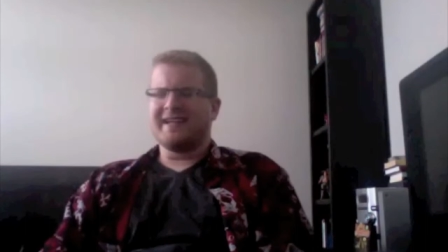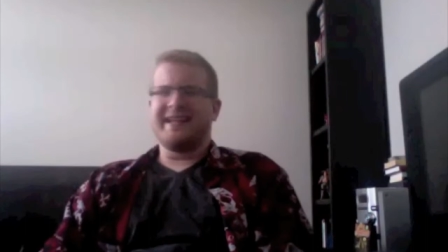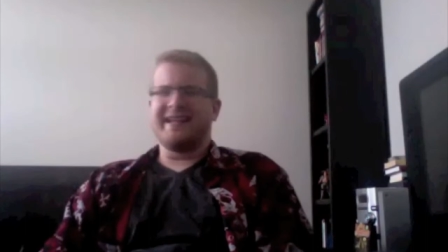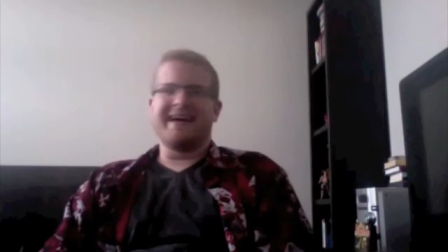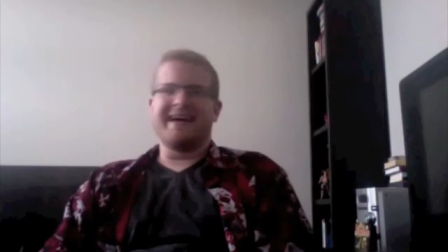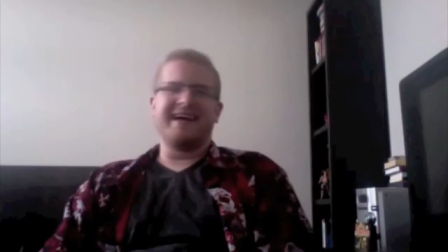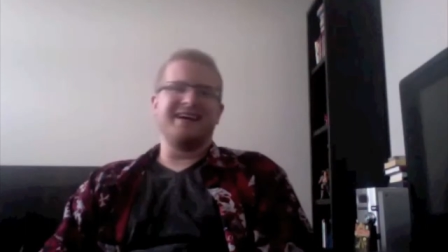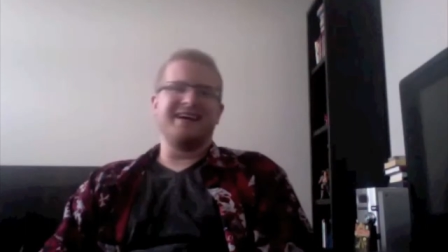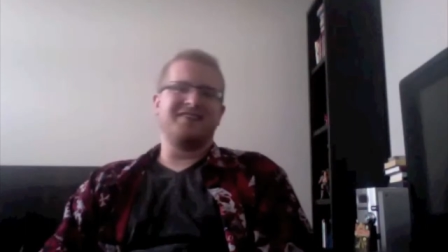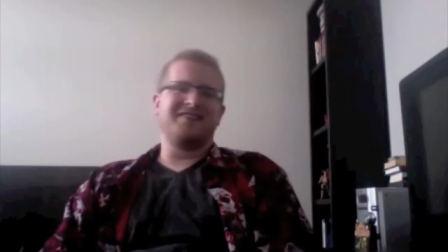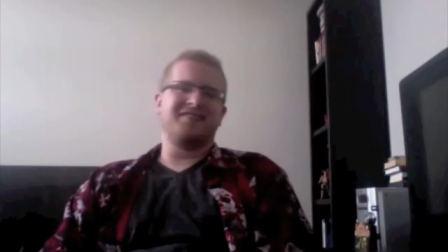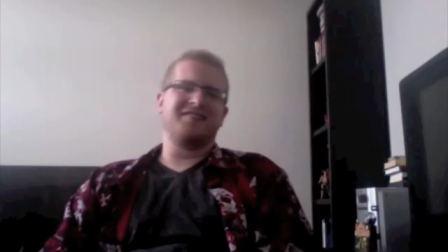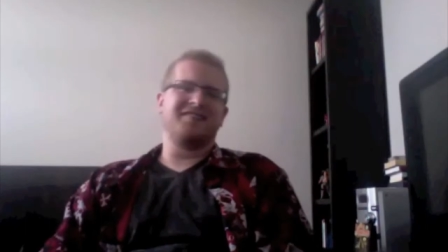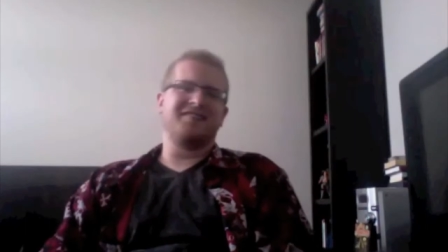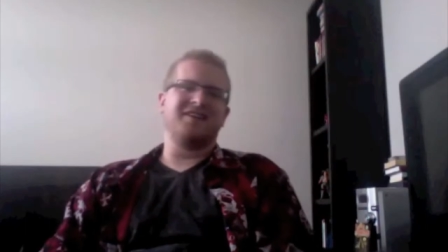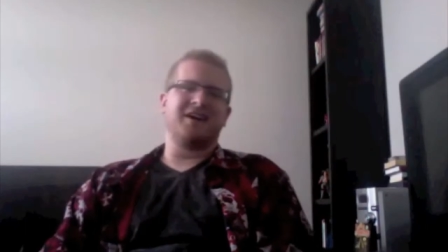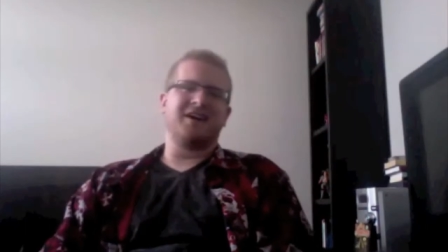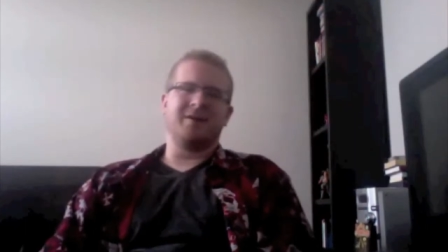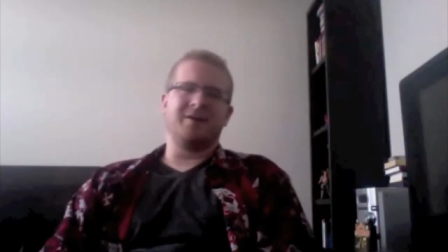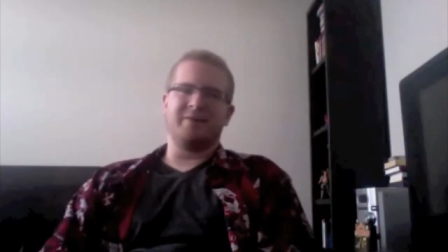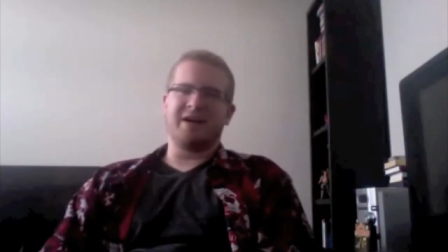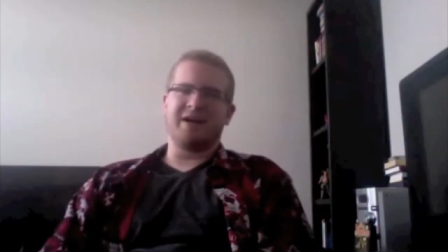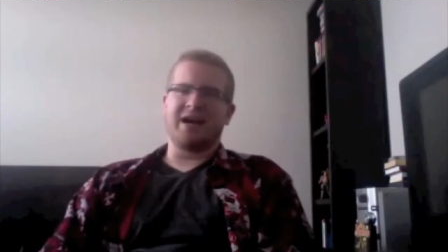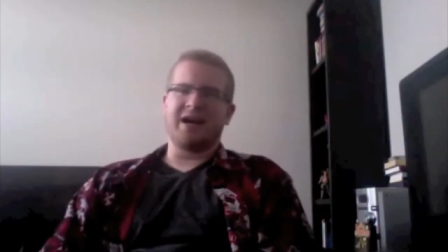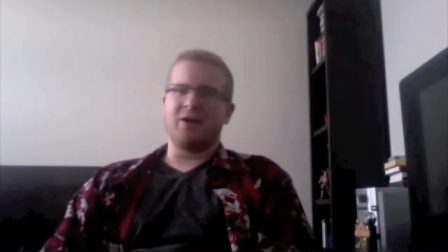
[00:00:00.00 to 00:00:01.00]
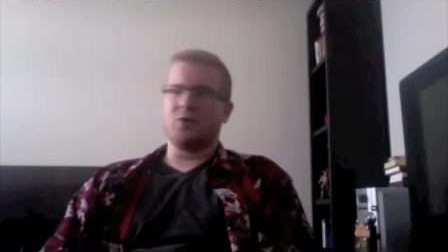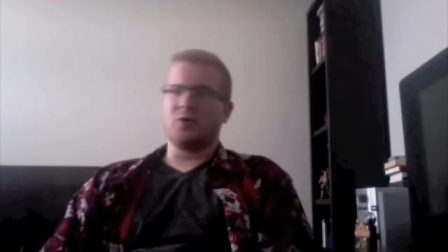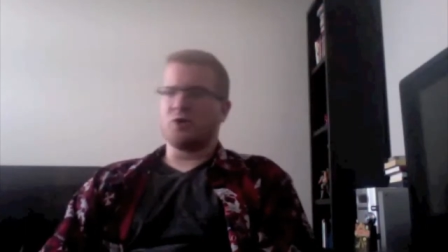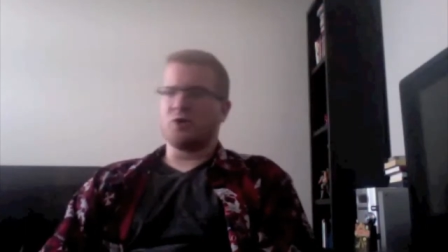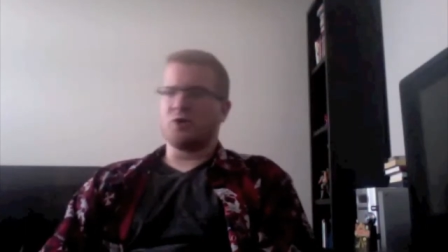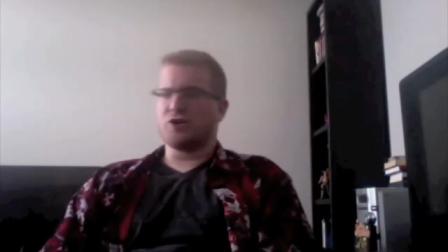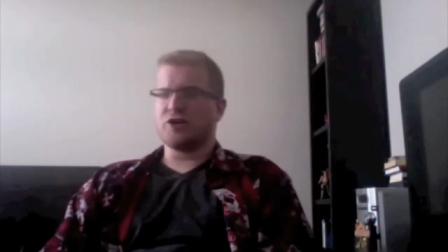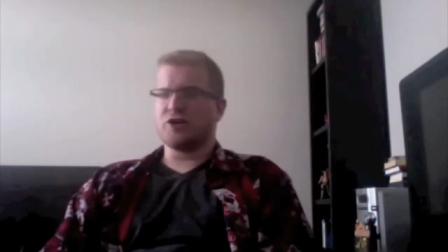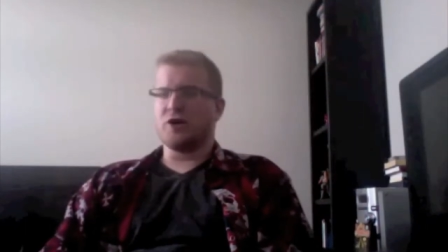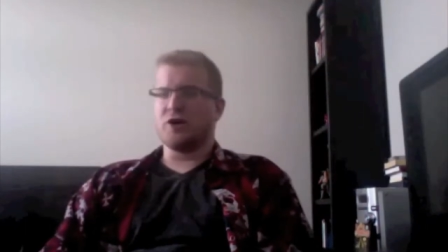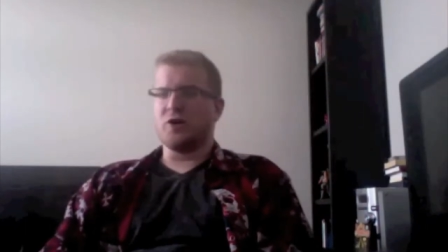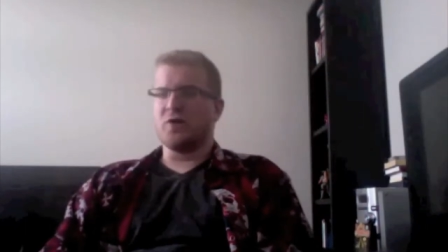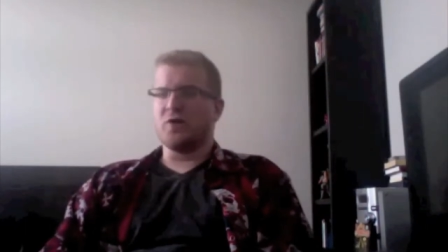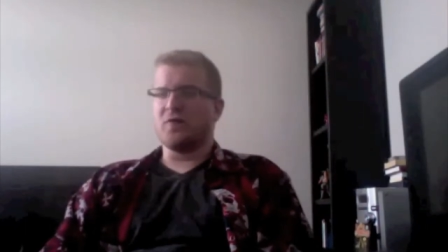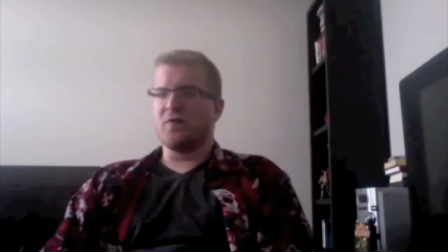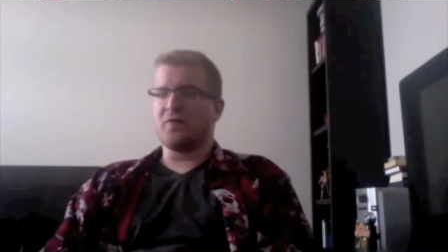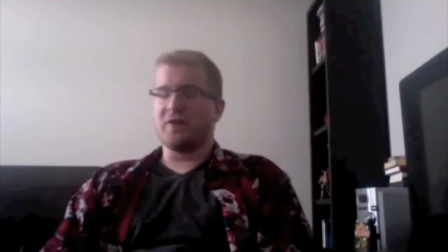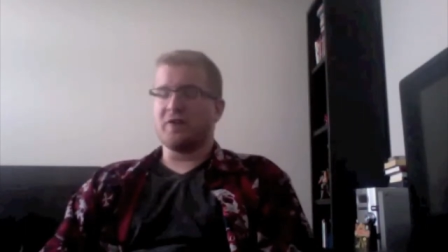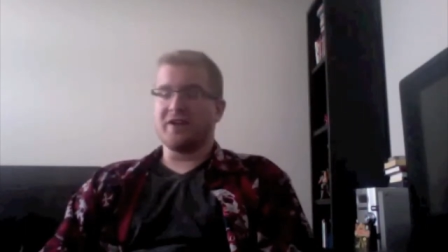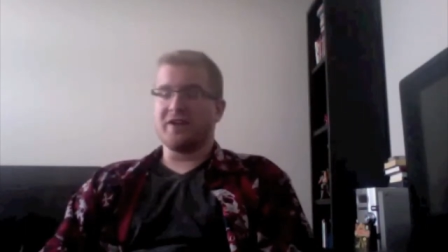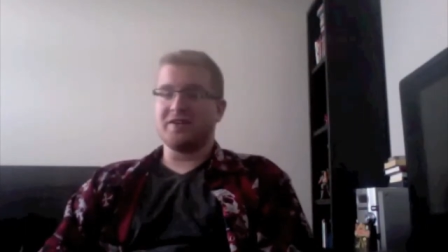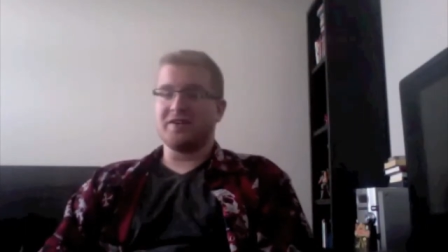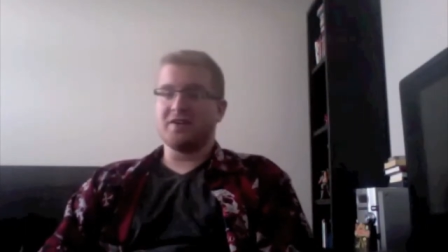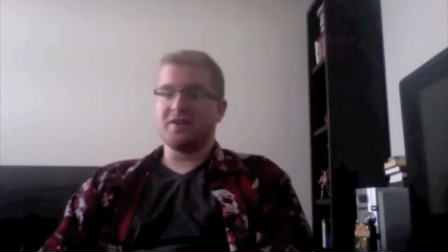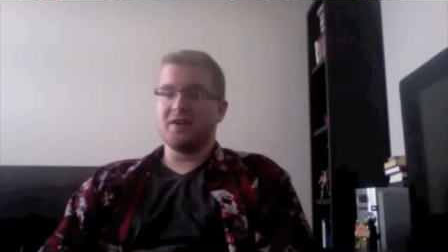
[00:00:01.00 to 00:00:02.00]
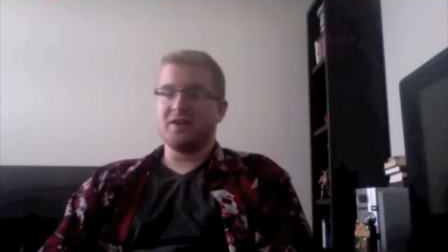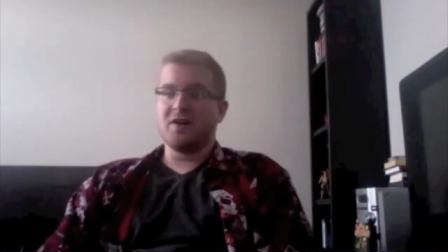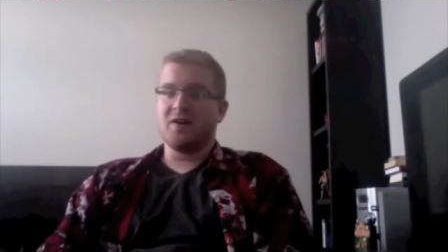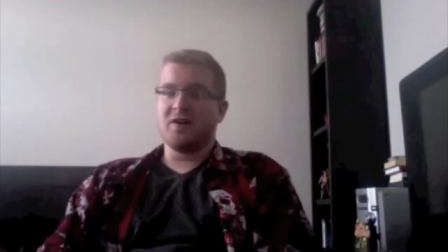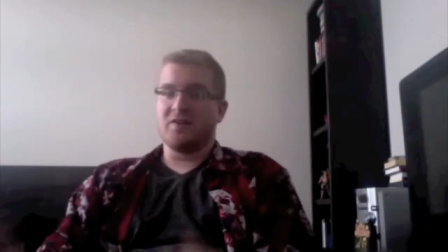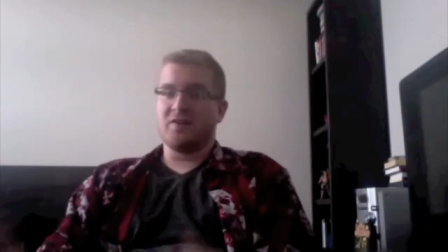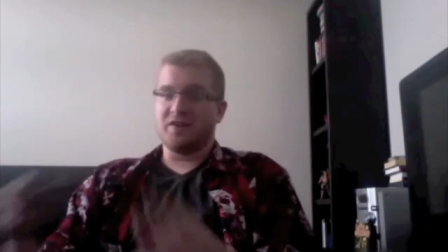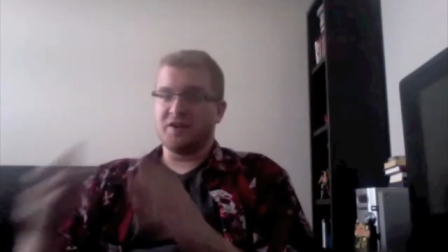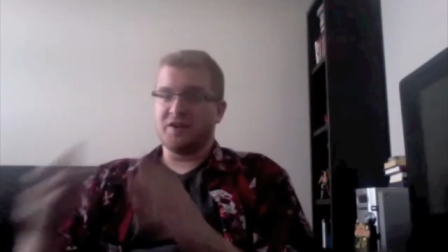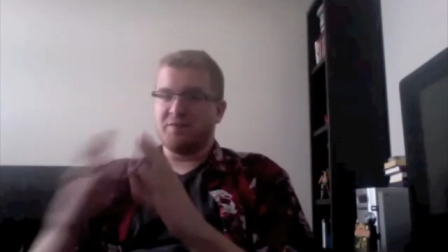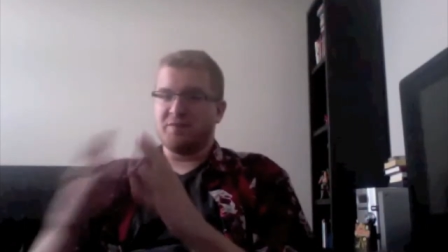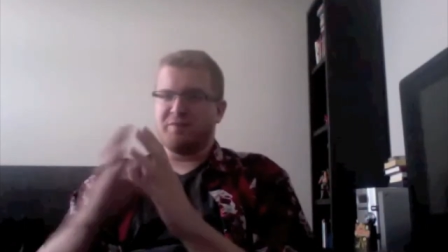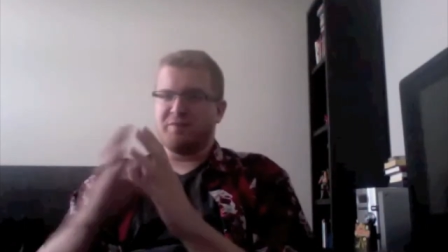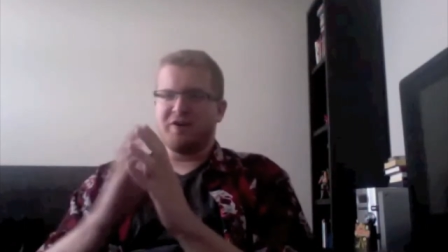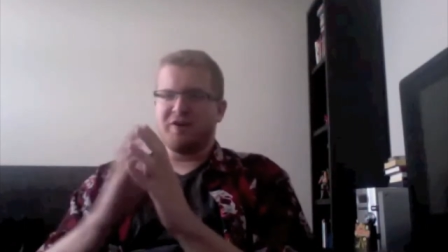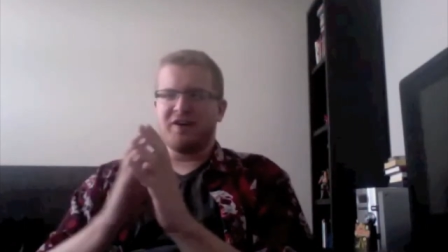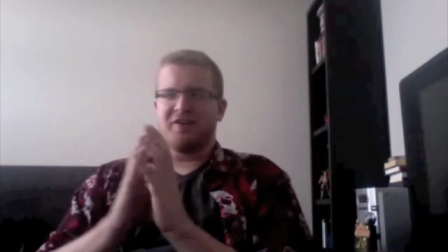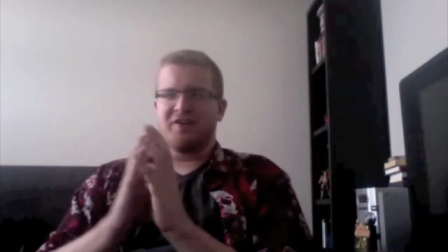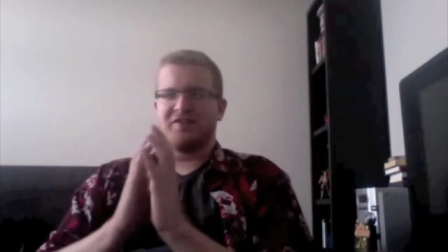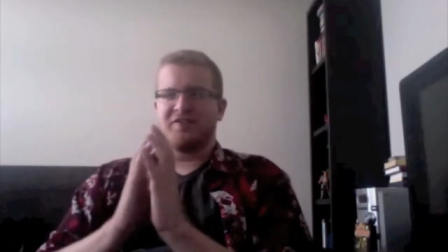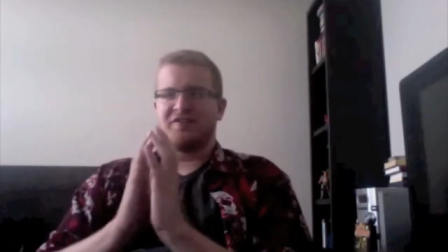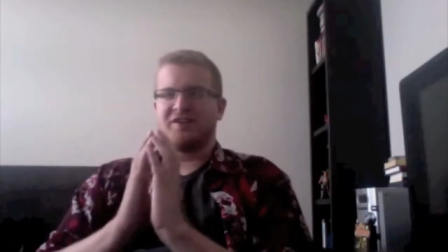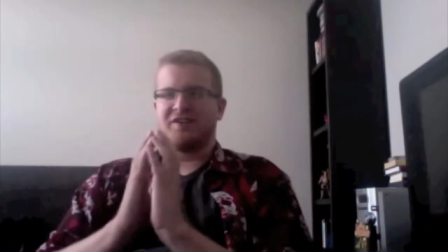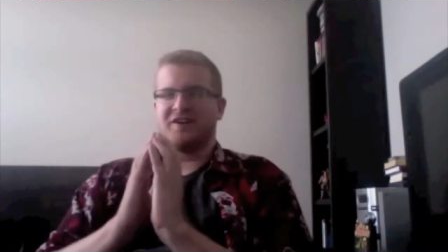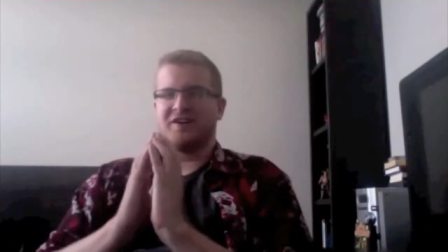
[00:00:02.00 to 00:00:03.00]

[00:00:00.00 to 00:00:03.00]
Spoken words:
last comic I will show for this part